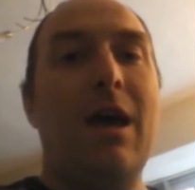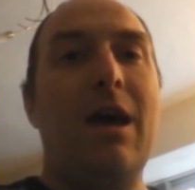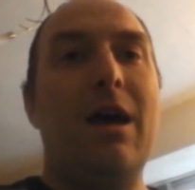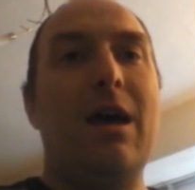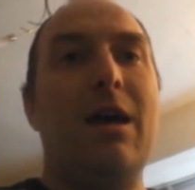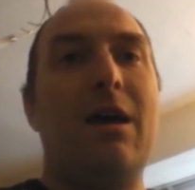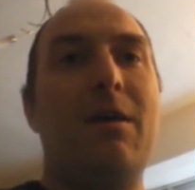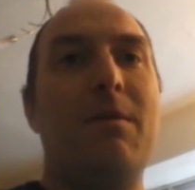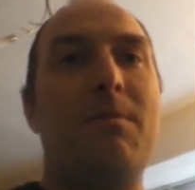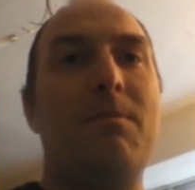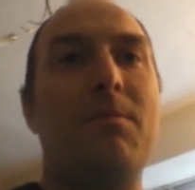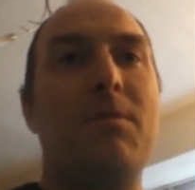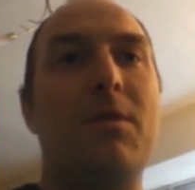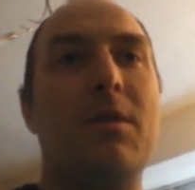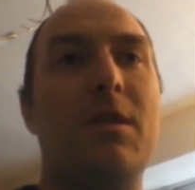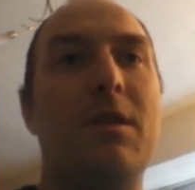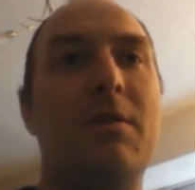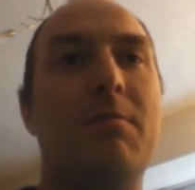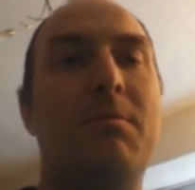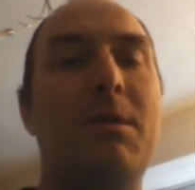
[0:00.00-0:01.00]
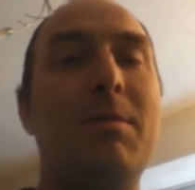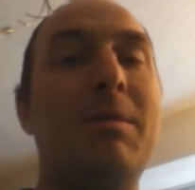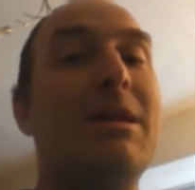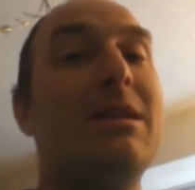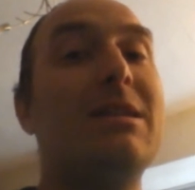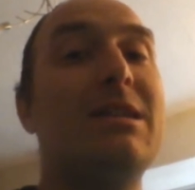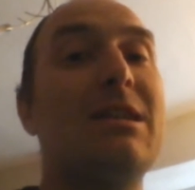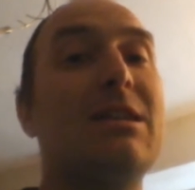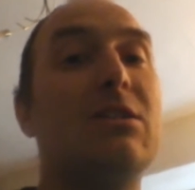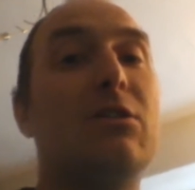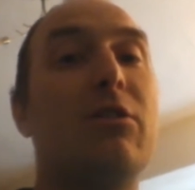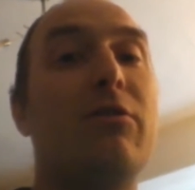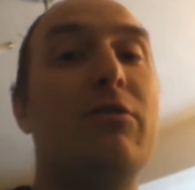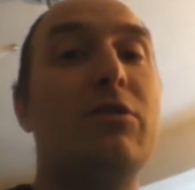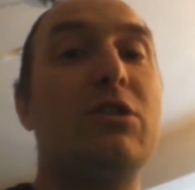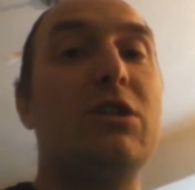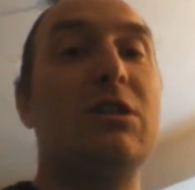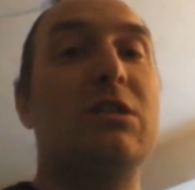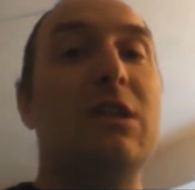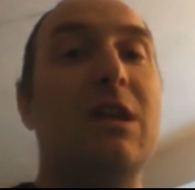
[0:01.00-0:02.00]
BBC's
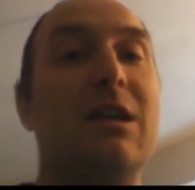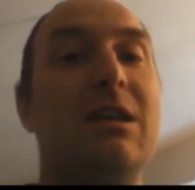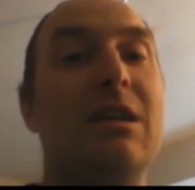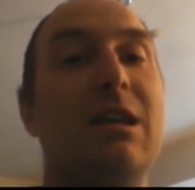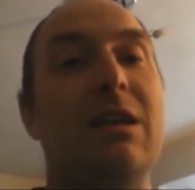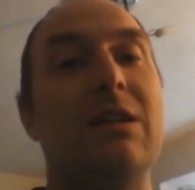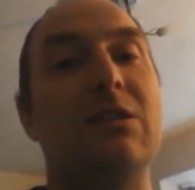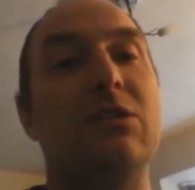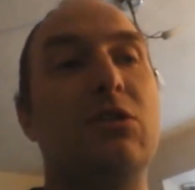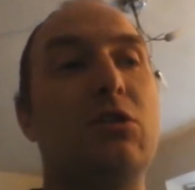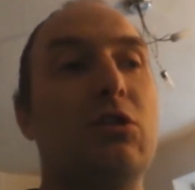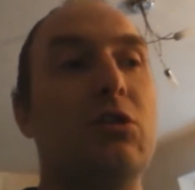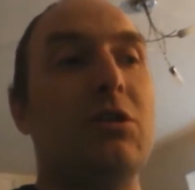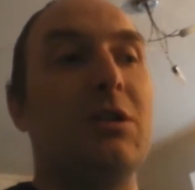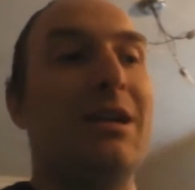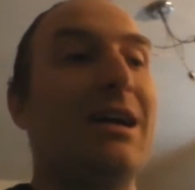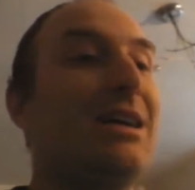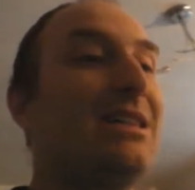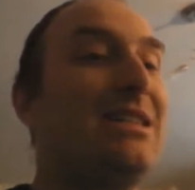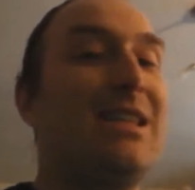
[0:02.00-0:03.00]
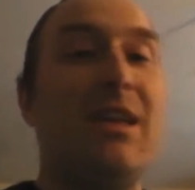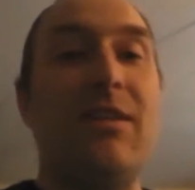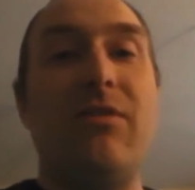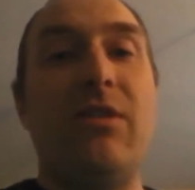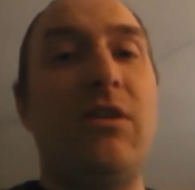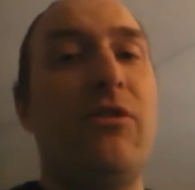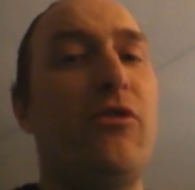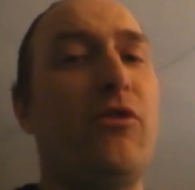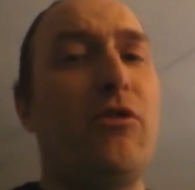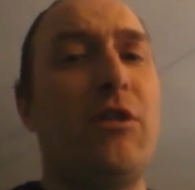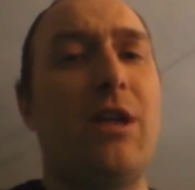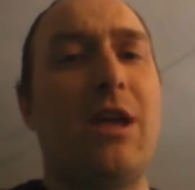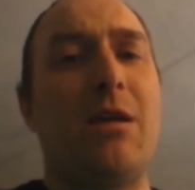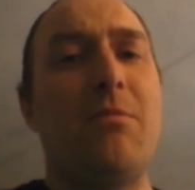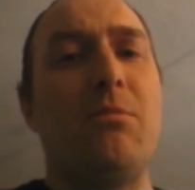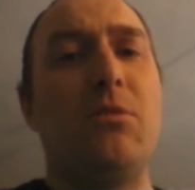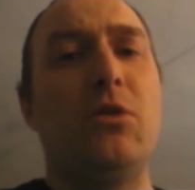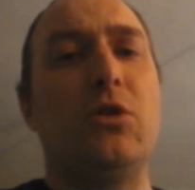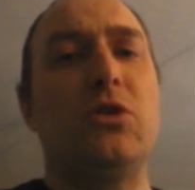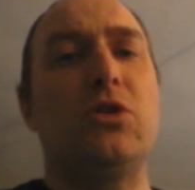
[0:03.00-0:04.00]
coverage is good, and ITV4 are
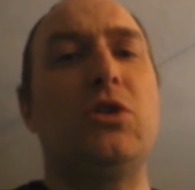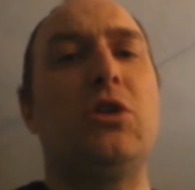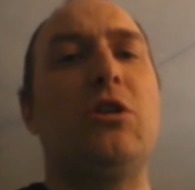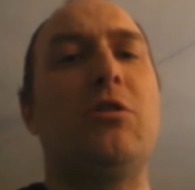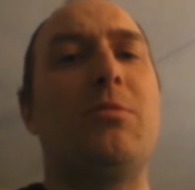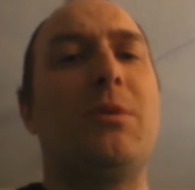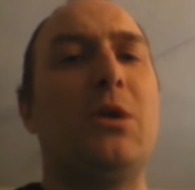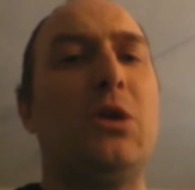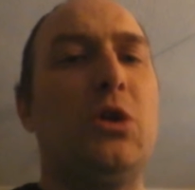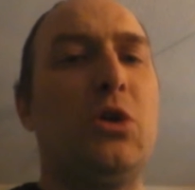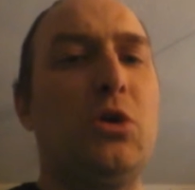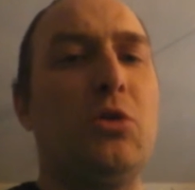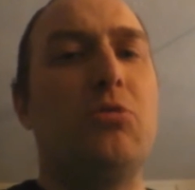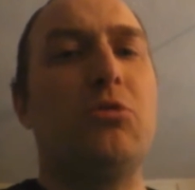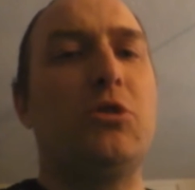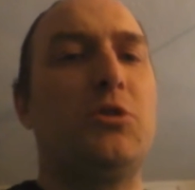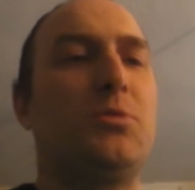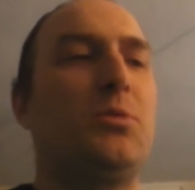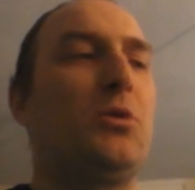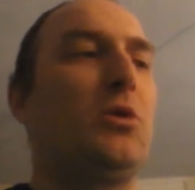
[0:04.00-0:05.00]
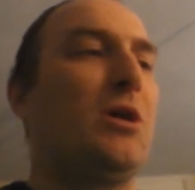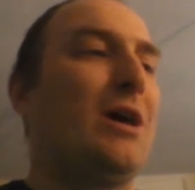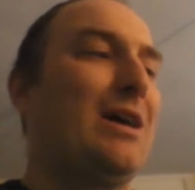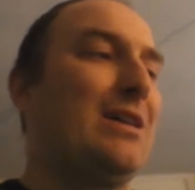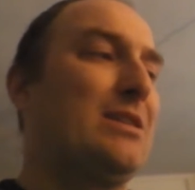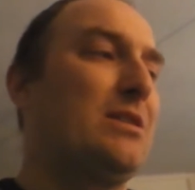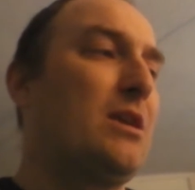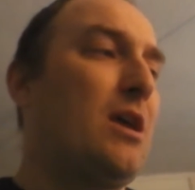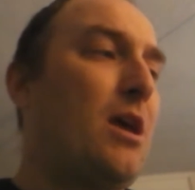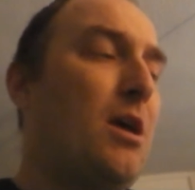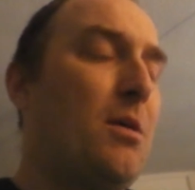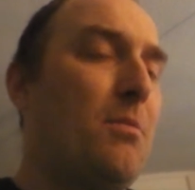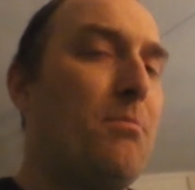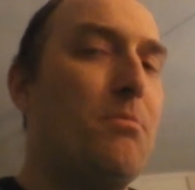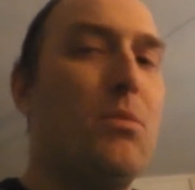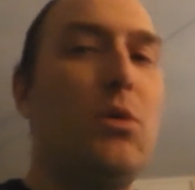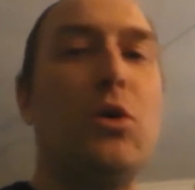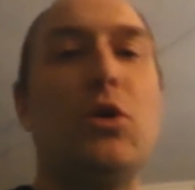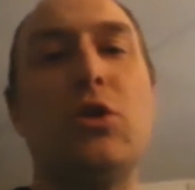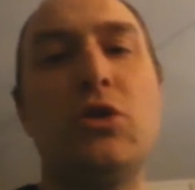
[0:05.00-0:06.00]
getting more snooker, but Eurosport has
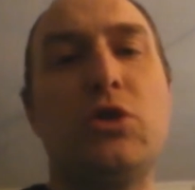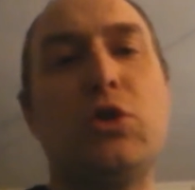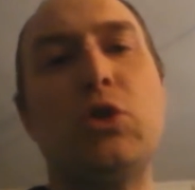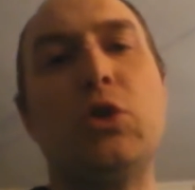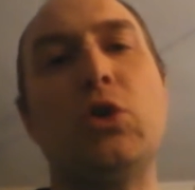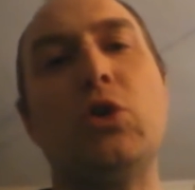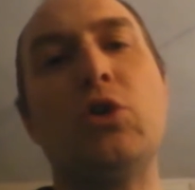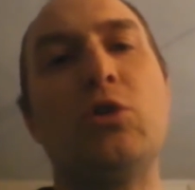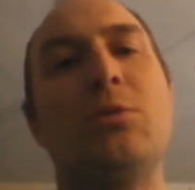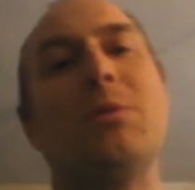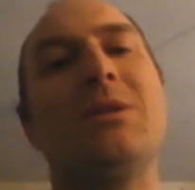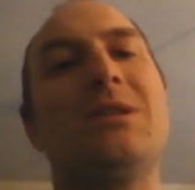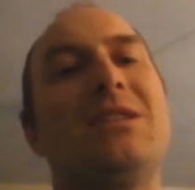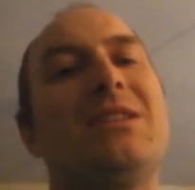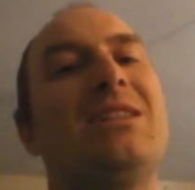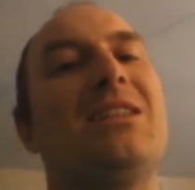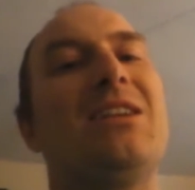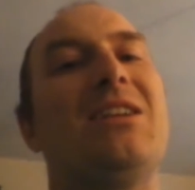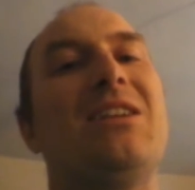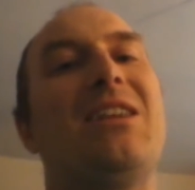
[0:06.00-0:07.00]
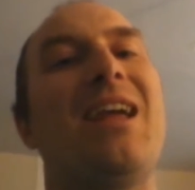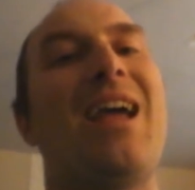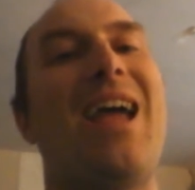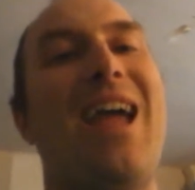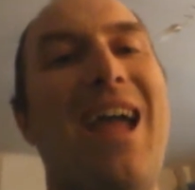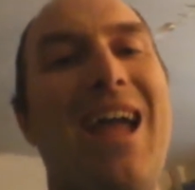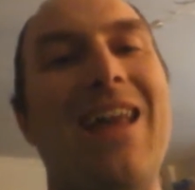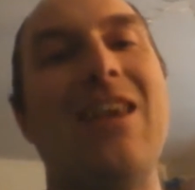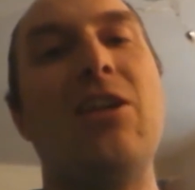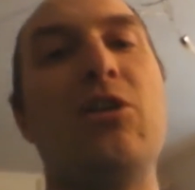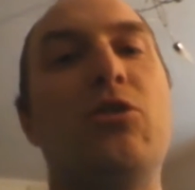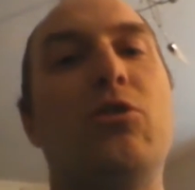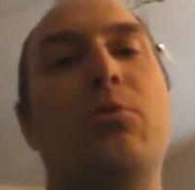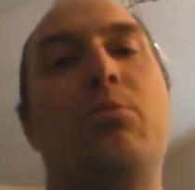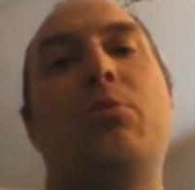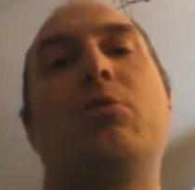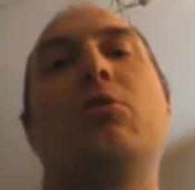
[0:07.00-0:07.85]
more tournaments than any other